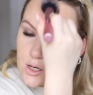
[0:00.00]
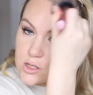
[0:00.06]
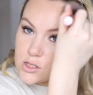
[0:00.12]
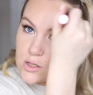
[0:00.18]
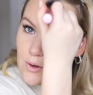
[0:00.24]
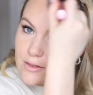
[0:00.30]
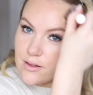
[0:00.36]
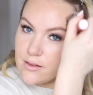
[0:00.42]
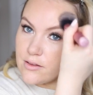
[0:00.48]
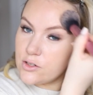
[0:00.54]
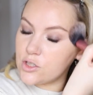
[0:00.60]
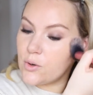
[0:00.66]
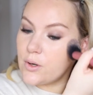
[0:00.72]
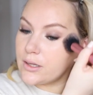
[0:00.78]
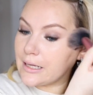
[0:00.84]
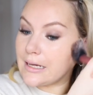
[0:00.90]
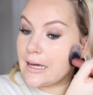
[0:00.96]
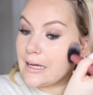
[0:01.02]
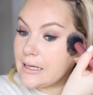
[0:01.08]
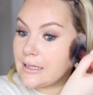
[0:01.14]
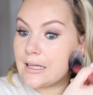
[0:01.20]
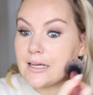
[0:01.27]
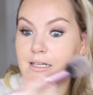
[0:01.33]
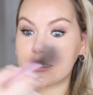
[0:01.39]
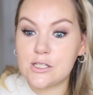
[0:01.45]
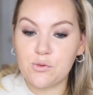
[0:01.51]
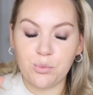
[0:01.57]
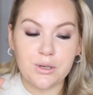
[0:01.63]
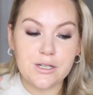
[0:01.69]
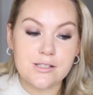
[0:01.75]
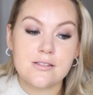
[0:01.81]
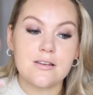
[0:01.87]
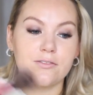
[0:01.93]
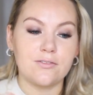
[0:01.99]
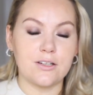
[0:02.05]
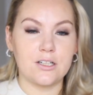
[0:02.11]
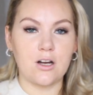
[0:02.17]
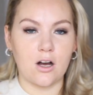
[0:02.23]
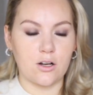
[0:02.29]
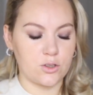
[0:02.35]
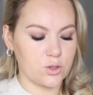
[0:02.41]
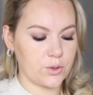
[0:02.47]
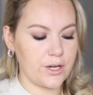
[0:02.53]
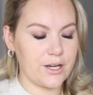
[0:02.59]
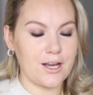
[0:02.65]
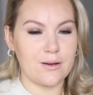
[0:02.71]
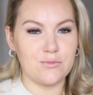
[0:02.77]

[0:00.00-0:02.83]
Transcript: So rather than doing like any like specific contouring,